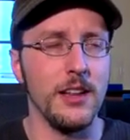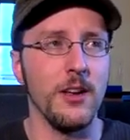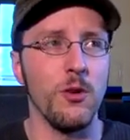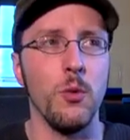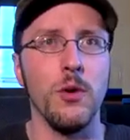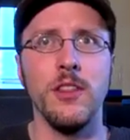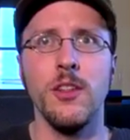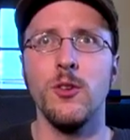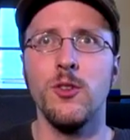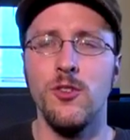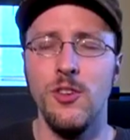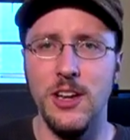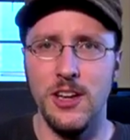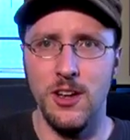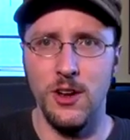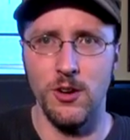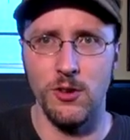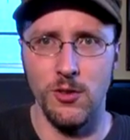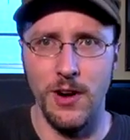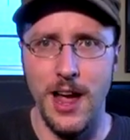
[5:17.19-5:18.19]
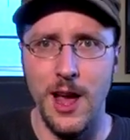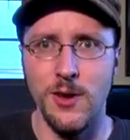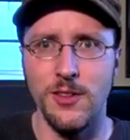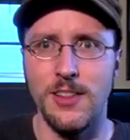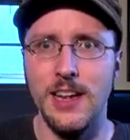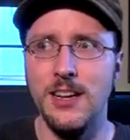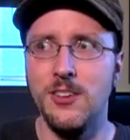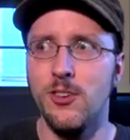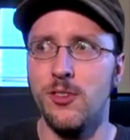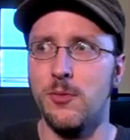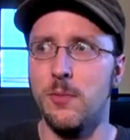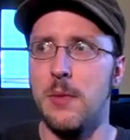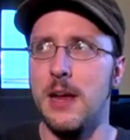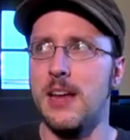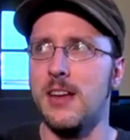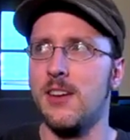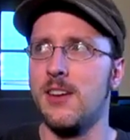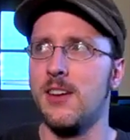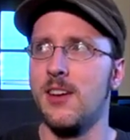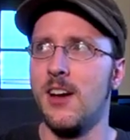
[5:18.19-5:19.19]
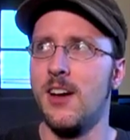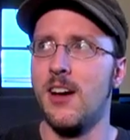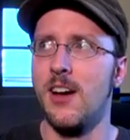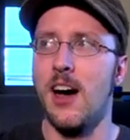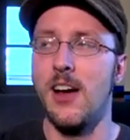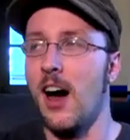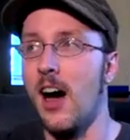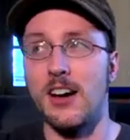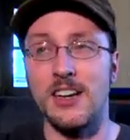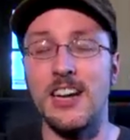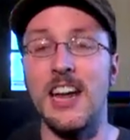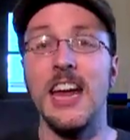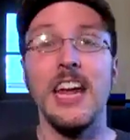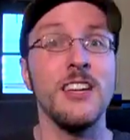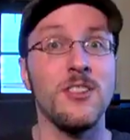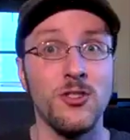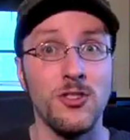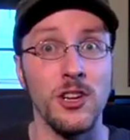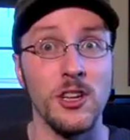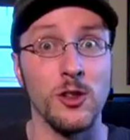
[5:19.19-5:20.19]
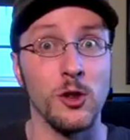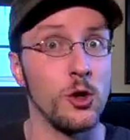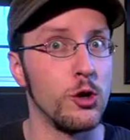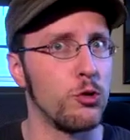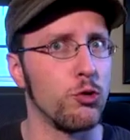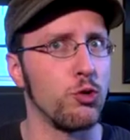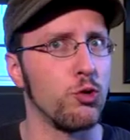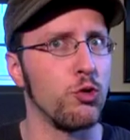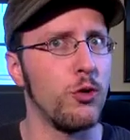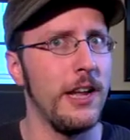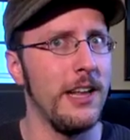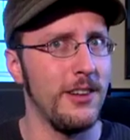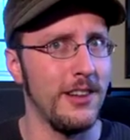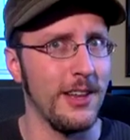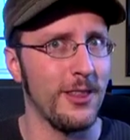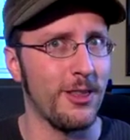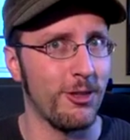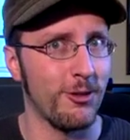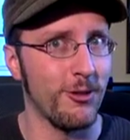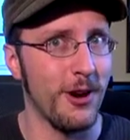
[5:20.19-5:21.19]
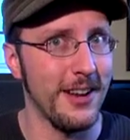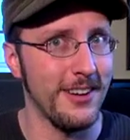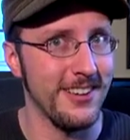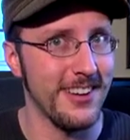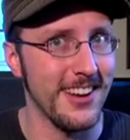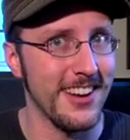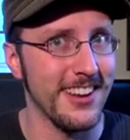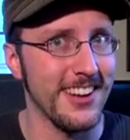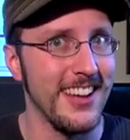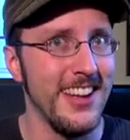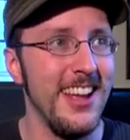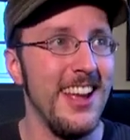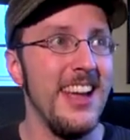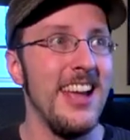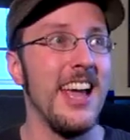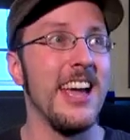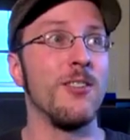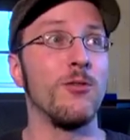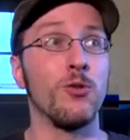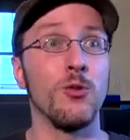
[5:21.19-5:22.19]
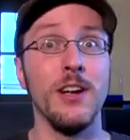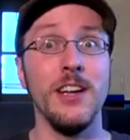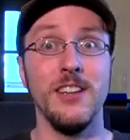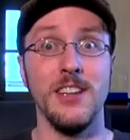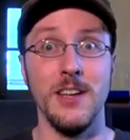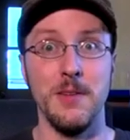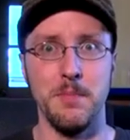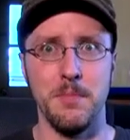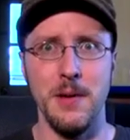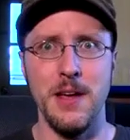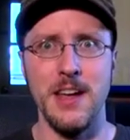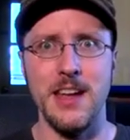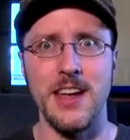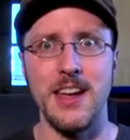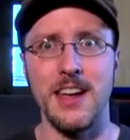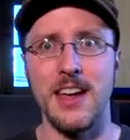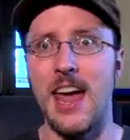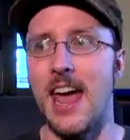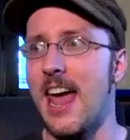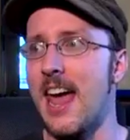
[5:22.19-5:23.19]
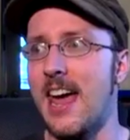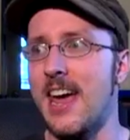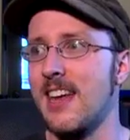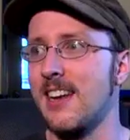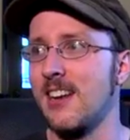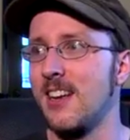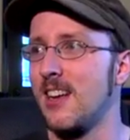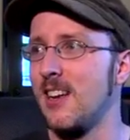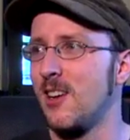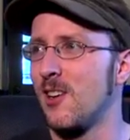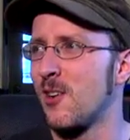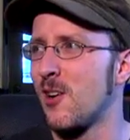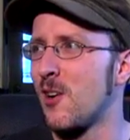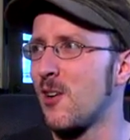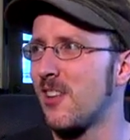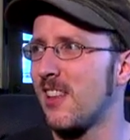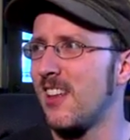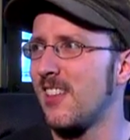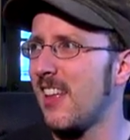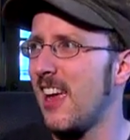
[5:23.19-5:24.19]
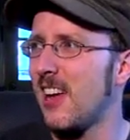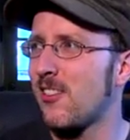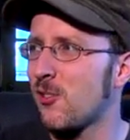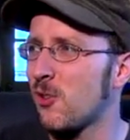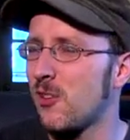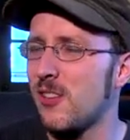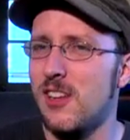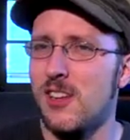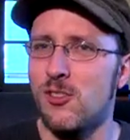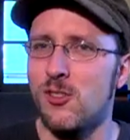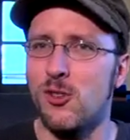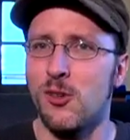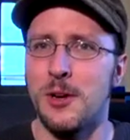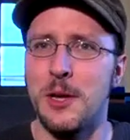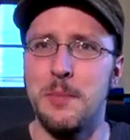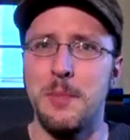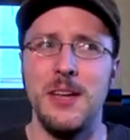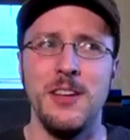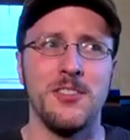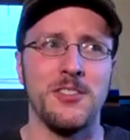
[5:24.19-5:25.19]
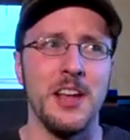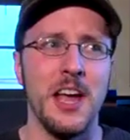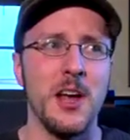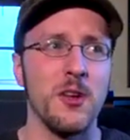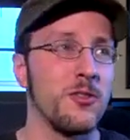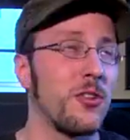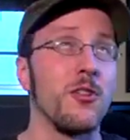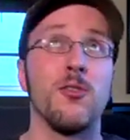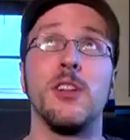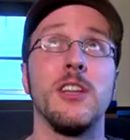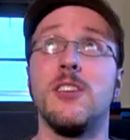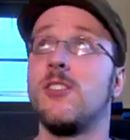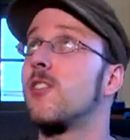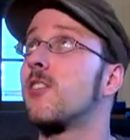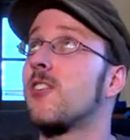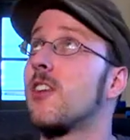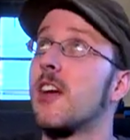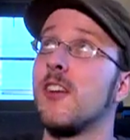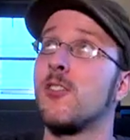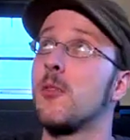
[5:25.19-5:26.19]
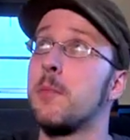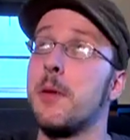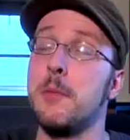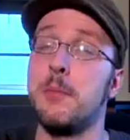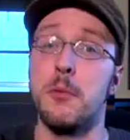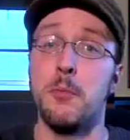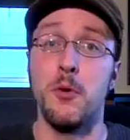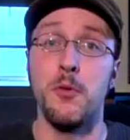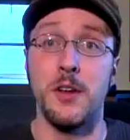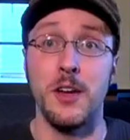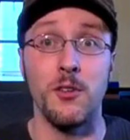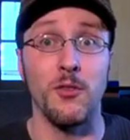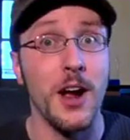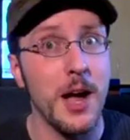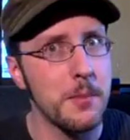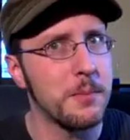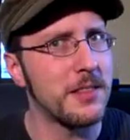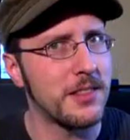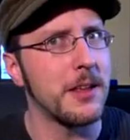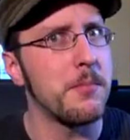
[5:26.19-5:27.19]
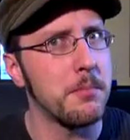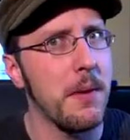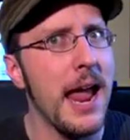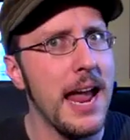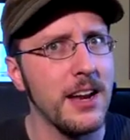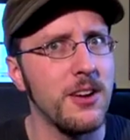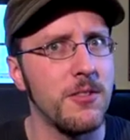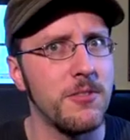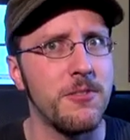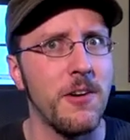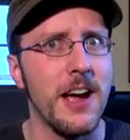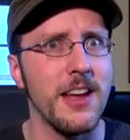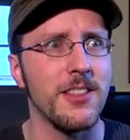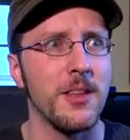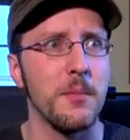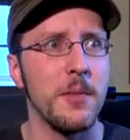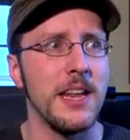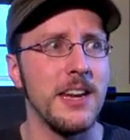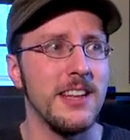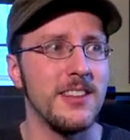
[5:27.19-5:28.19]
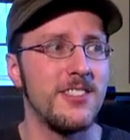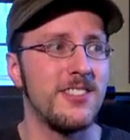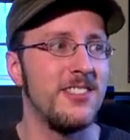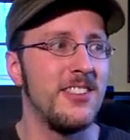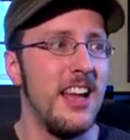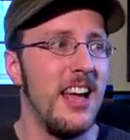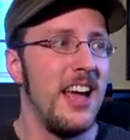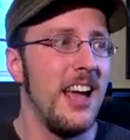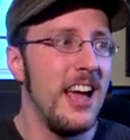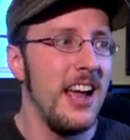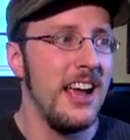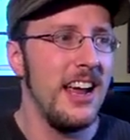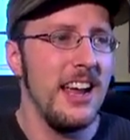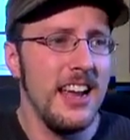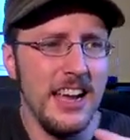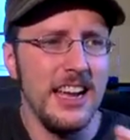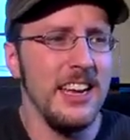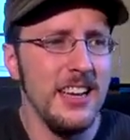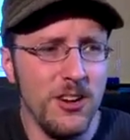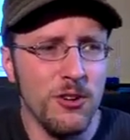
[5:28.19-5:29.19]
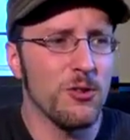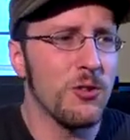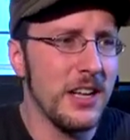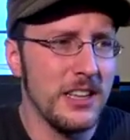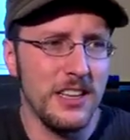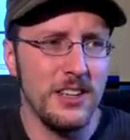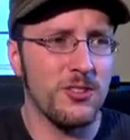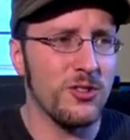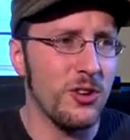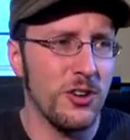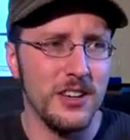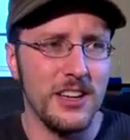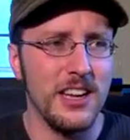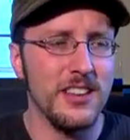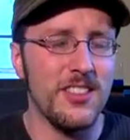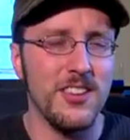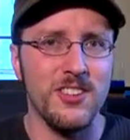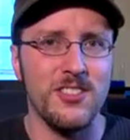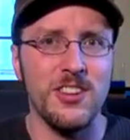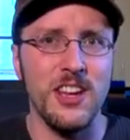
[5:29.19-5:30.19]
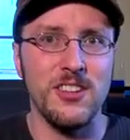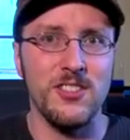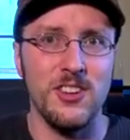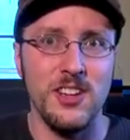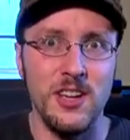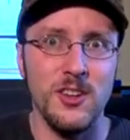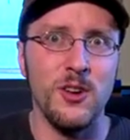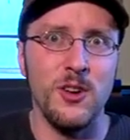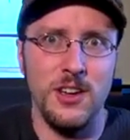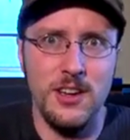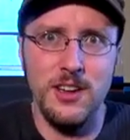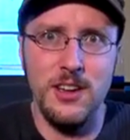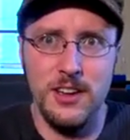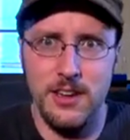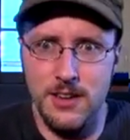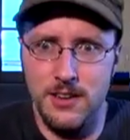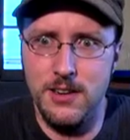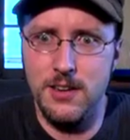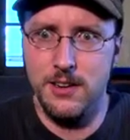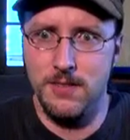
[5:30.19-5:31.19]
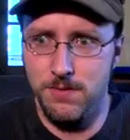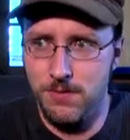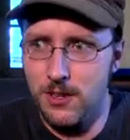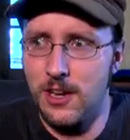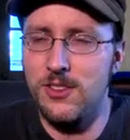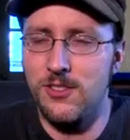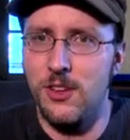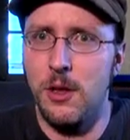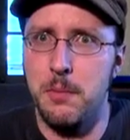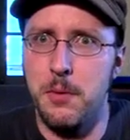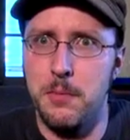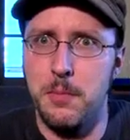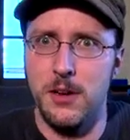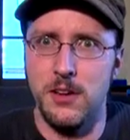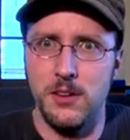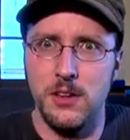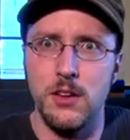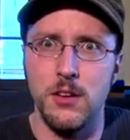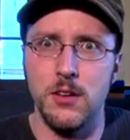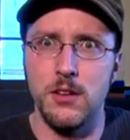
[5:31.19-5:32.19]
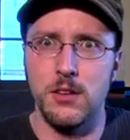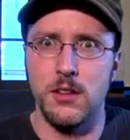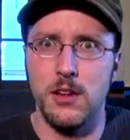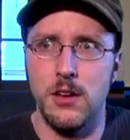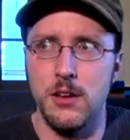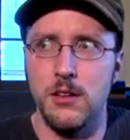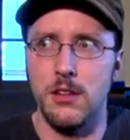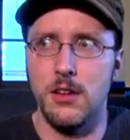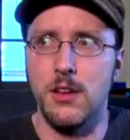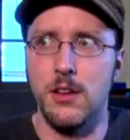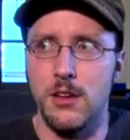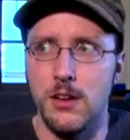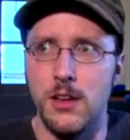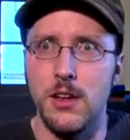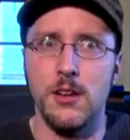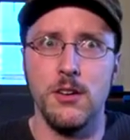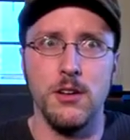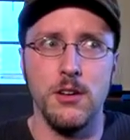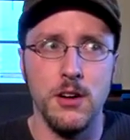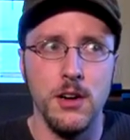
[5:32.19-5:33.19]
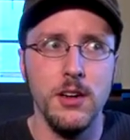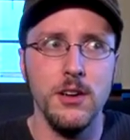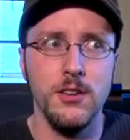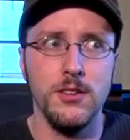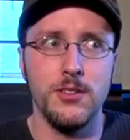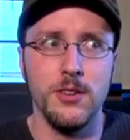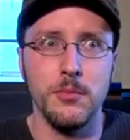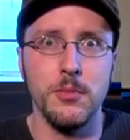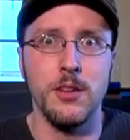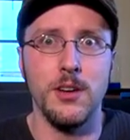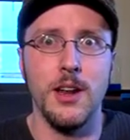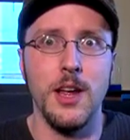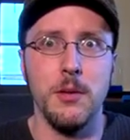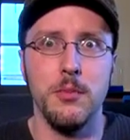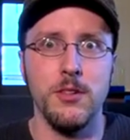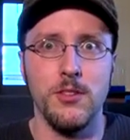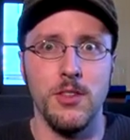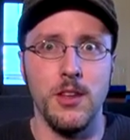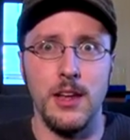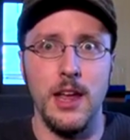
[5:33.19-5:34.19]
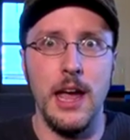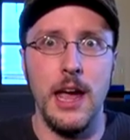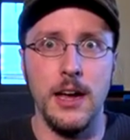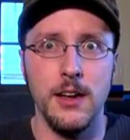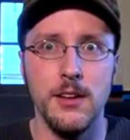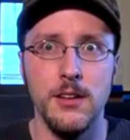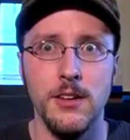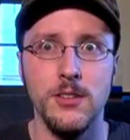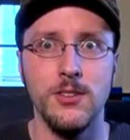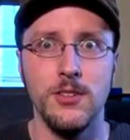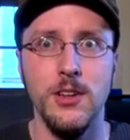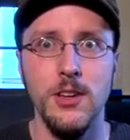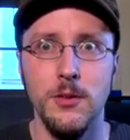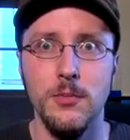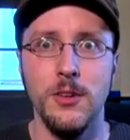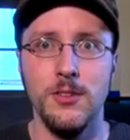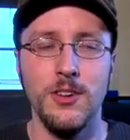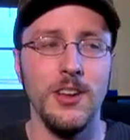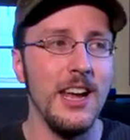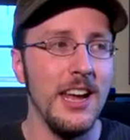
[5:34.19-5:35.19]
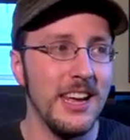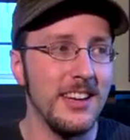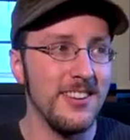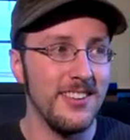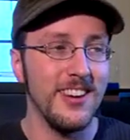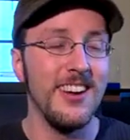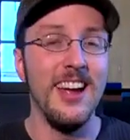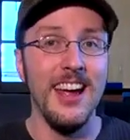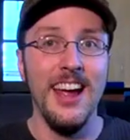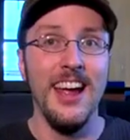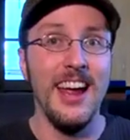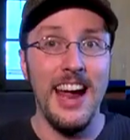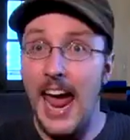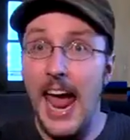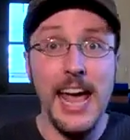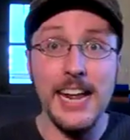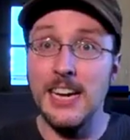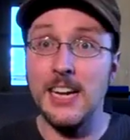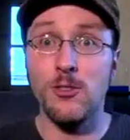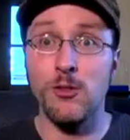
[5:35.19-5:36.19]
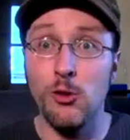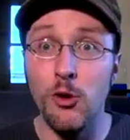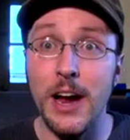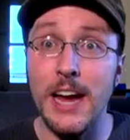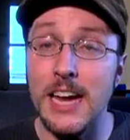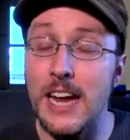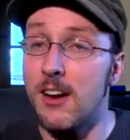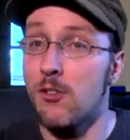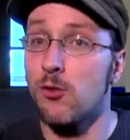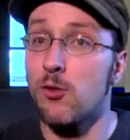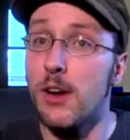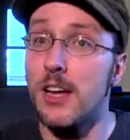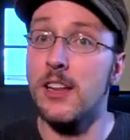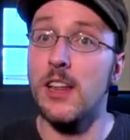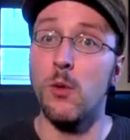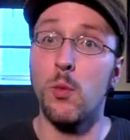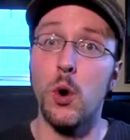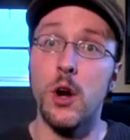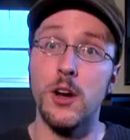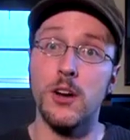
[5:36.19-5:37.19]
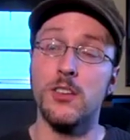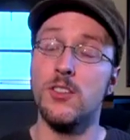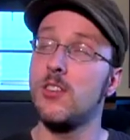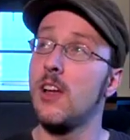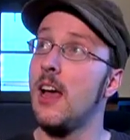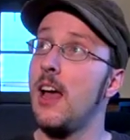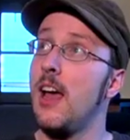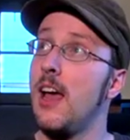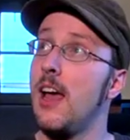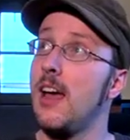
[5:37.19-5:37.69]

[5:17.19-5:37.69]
Like, when they're sneaking around, they just make a kitchen look really threatening and really big, and, you know, they have sort of these creepy sounds that are really just sounds of people moving around, but they magnify them, and it's, you really sort of get this sense of, you know, you tense up a bit. Are they going to get caught? Is something going to happen? Is the cat going to see him? And it's great. It really works.